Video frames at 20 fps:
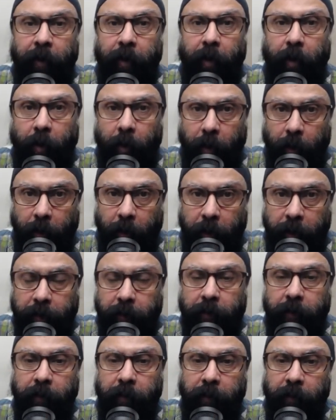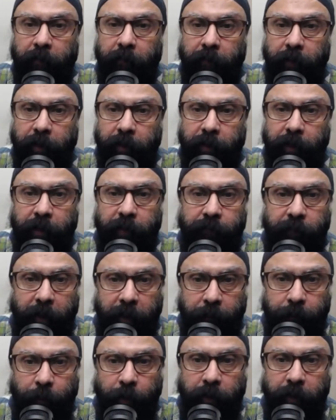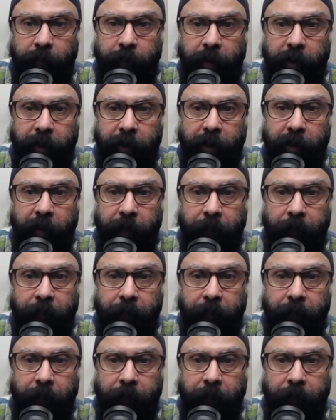or this is one possibility,